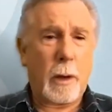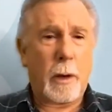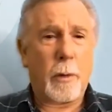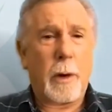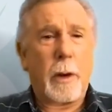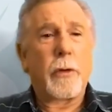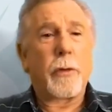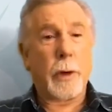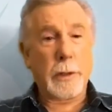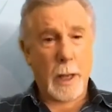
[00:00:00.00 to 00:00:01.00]
ingredients,
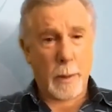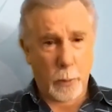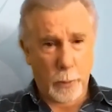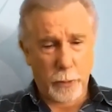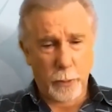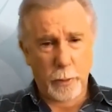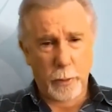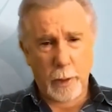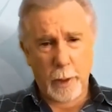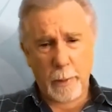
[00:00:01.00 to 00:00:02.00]
for example, which are
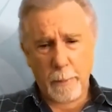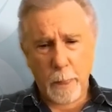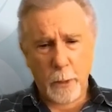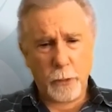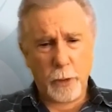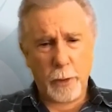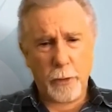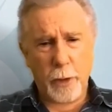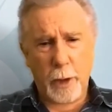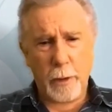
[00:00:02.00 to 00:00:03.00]
in
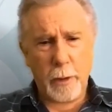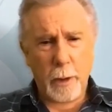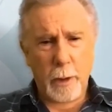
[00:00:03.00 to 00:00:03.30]
CX8,